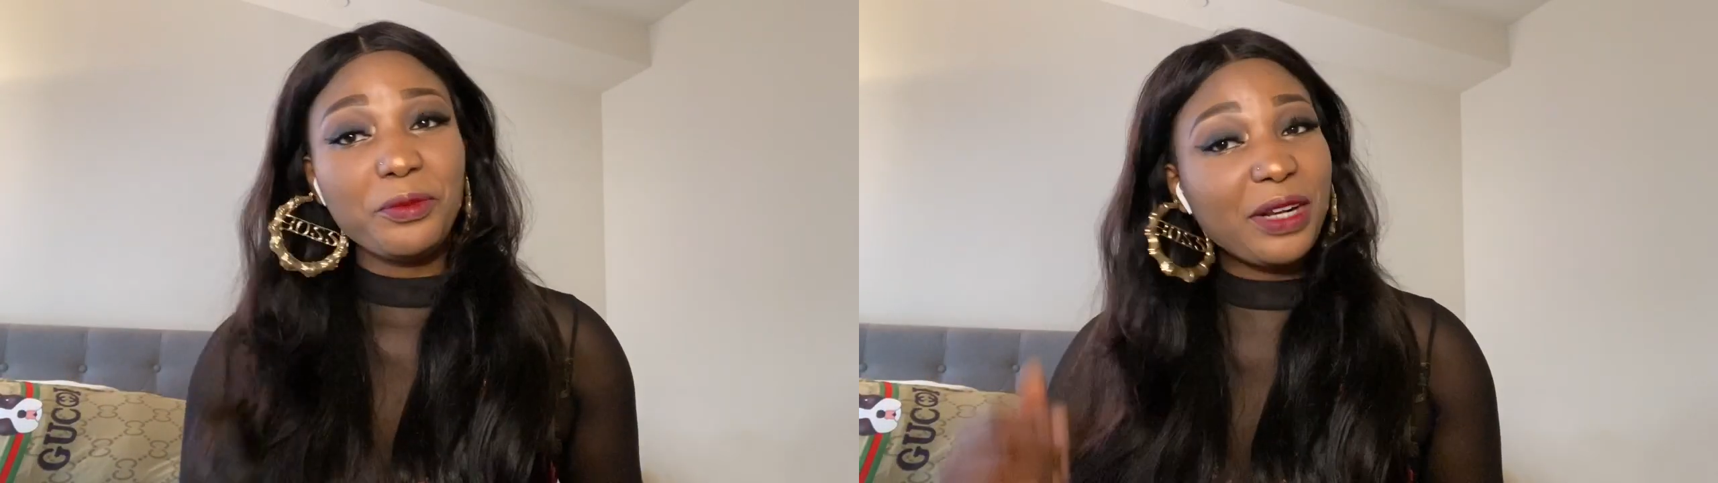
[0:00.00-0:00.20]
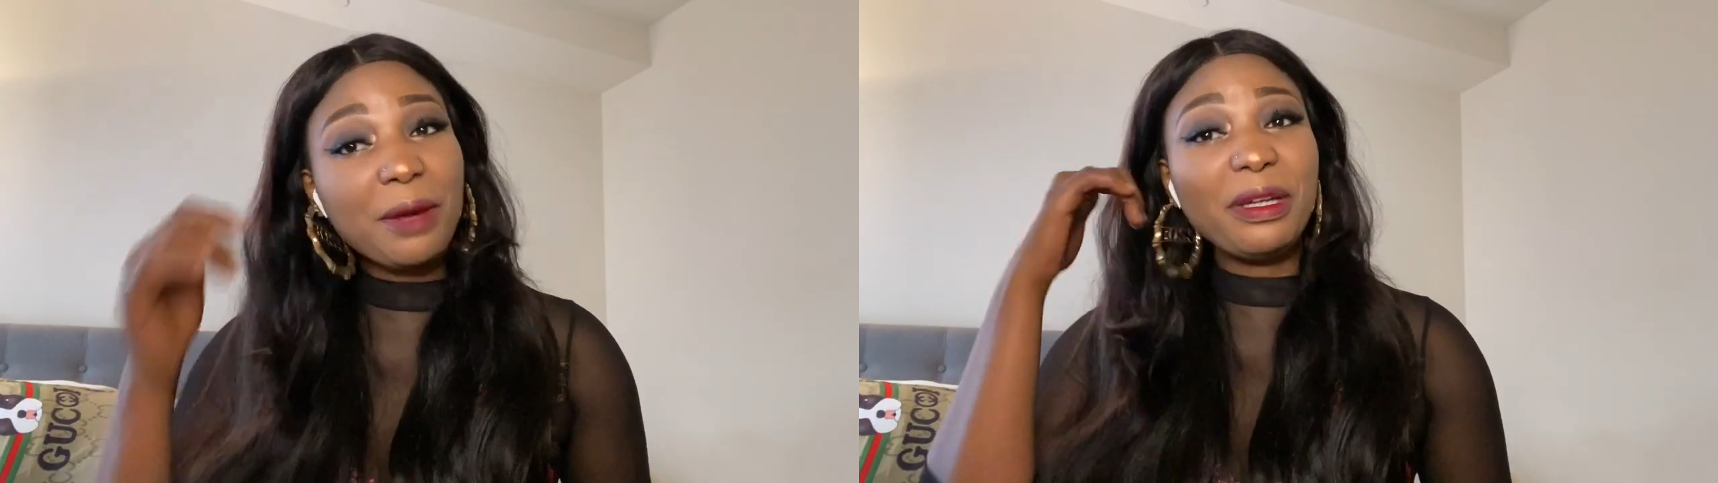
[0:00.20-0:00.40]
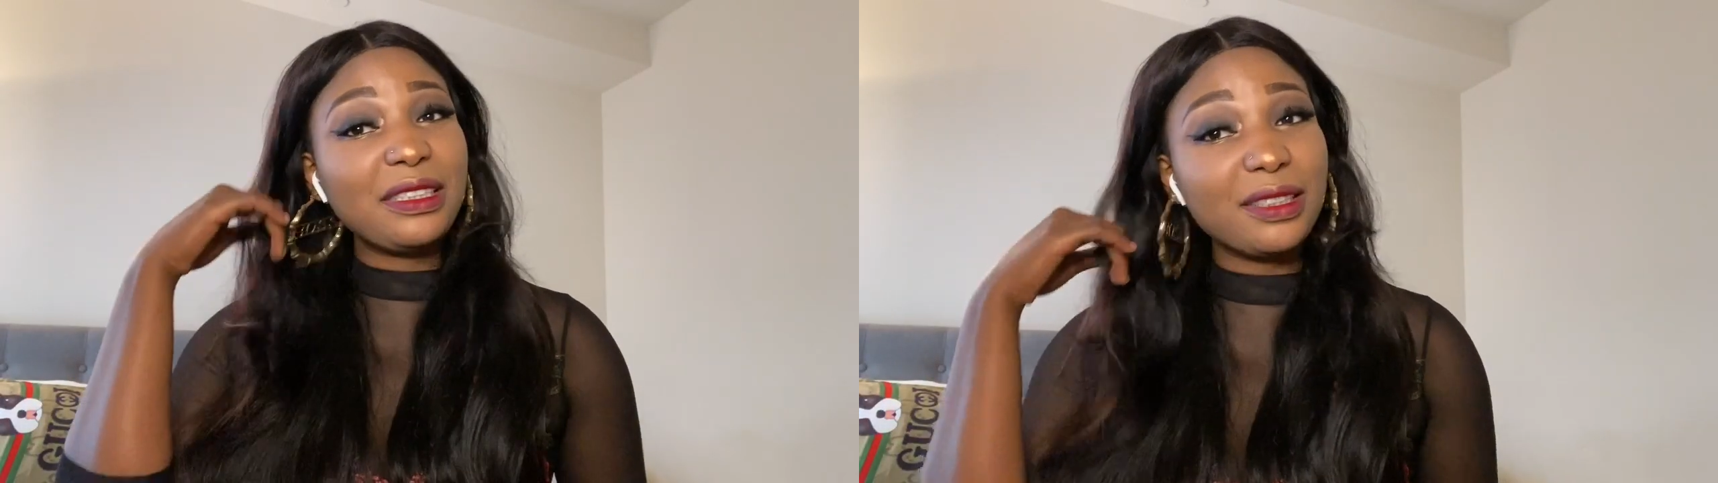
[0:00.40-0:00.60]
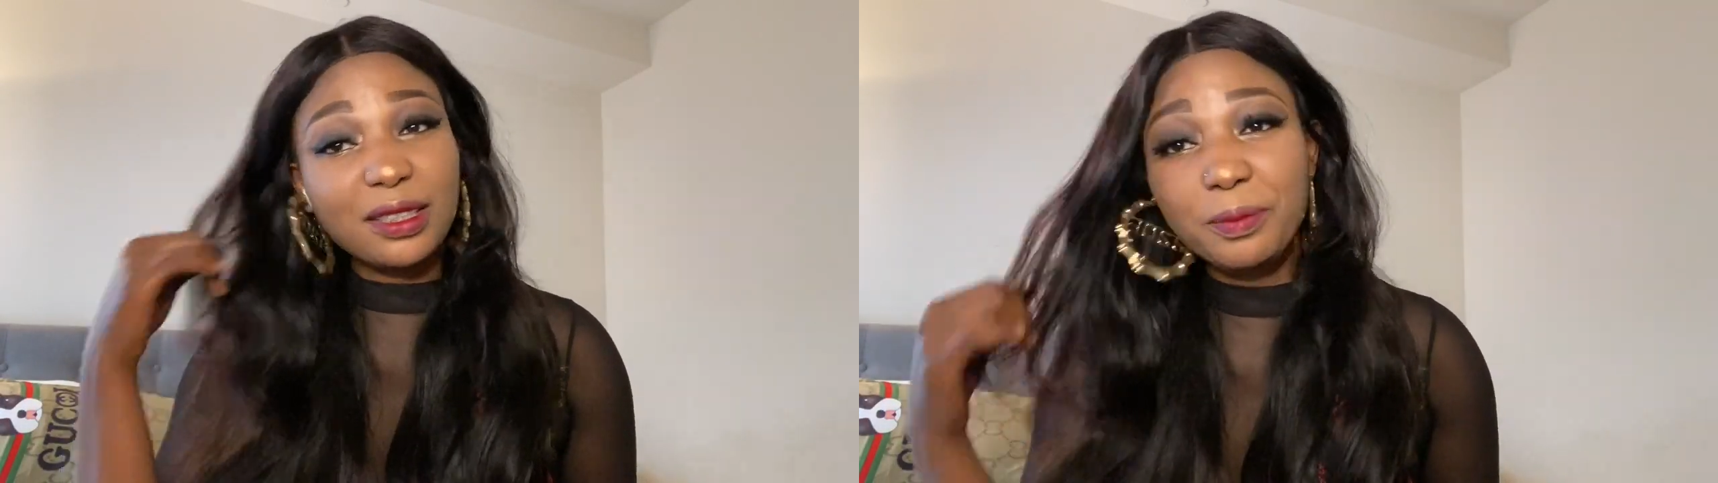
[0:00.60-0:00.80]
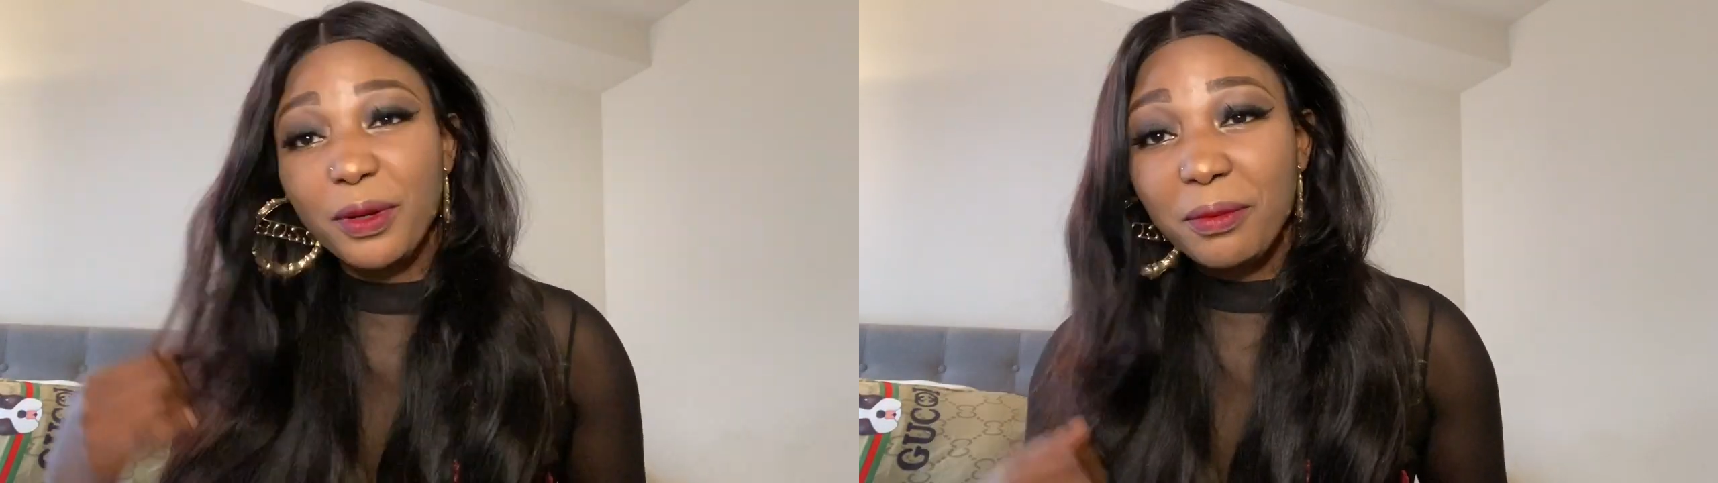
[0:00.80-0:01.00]
When I mean she's
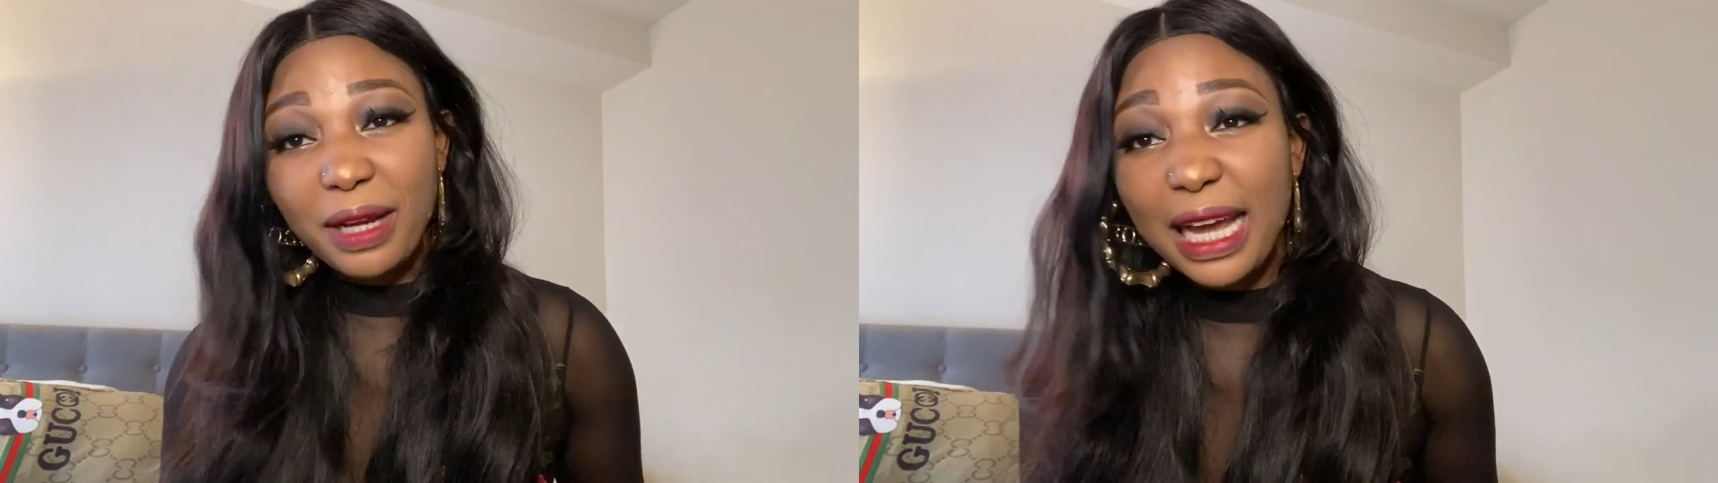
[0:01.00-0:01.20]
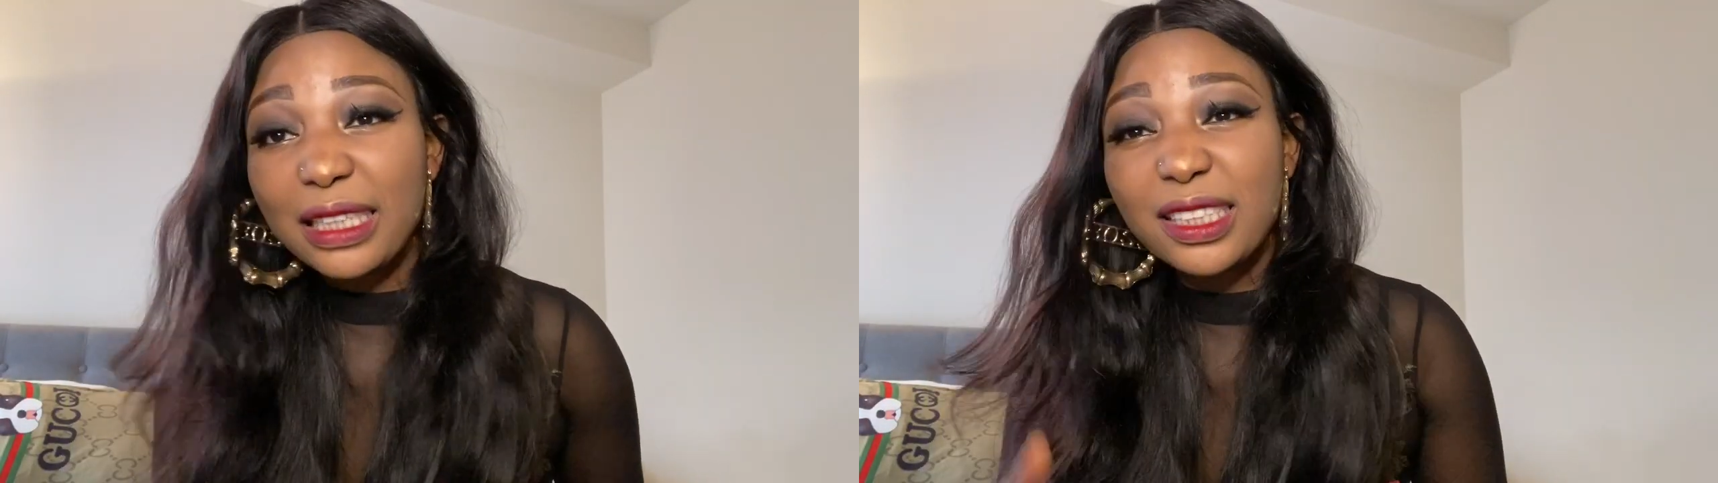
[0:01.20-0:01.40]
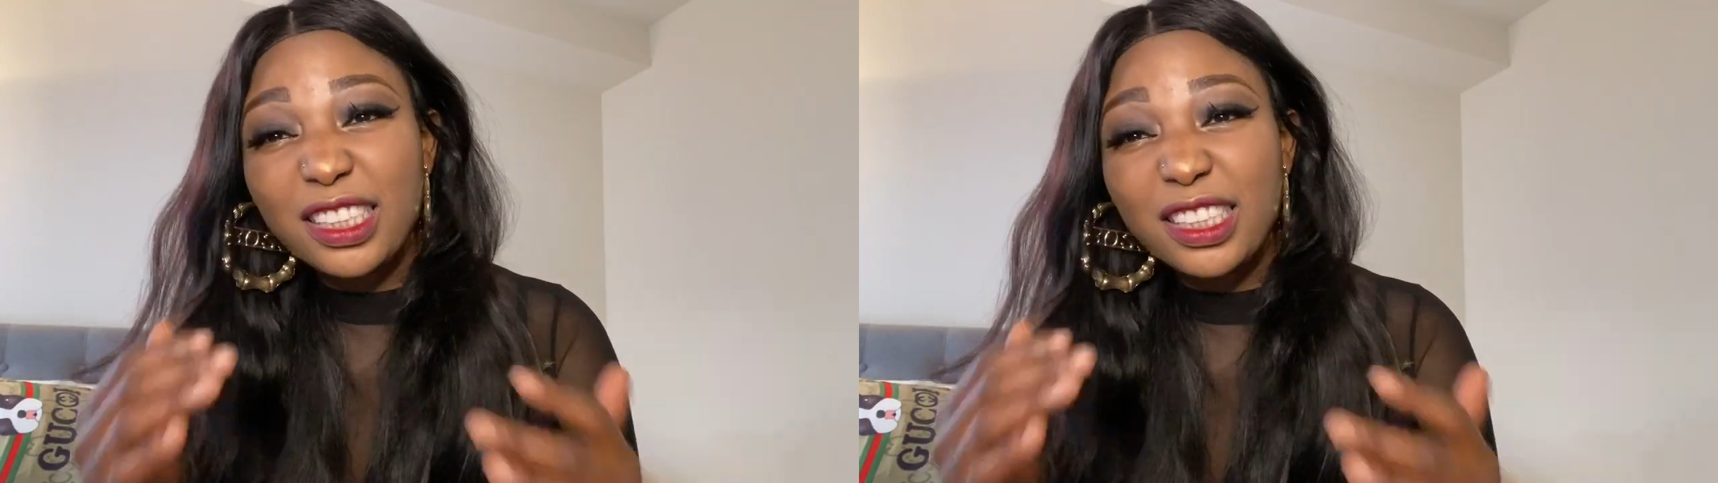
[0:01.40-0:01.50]
the bomb, guys,